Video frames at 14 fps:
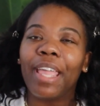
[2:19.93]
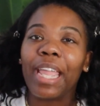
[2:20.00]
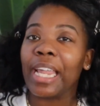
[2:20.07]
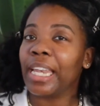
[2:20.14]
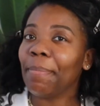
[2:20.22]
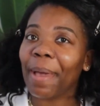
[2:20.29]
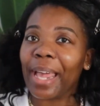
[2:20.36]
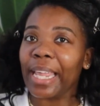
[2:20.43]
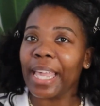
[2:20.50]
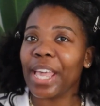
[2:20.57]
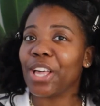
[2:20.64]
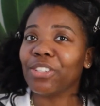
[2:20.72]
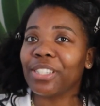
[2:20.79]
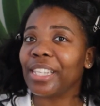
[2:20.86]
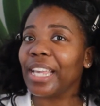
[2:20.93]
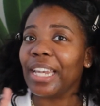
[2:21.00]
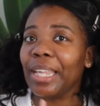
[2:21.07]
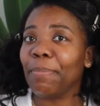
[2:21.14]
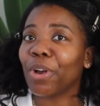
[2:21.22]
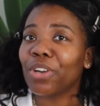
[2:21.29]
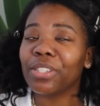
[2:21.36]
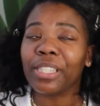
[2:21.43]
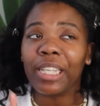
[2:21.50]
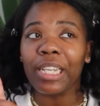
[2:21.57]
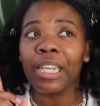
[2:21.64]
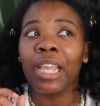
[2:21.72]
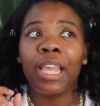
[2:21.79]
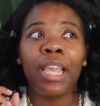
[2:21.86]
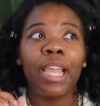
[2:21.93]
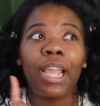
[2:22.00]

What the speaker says: anybody else, any person,